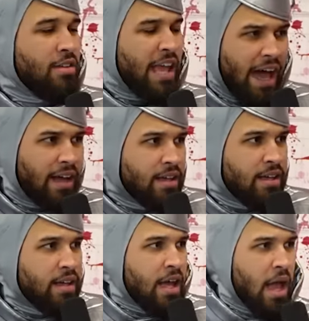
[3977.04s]
Yeah.
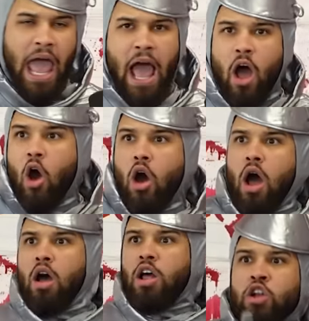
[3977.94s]

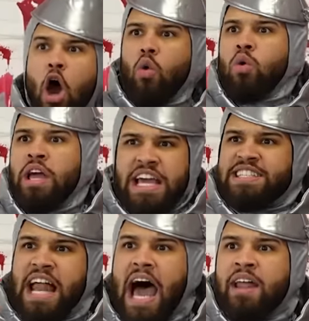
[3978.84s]
No, it's
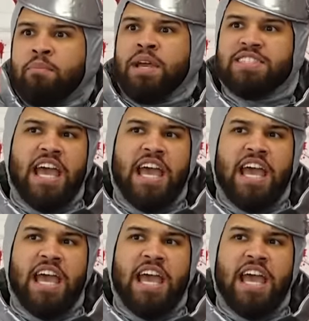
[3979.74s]
not. Because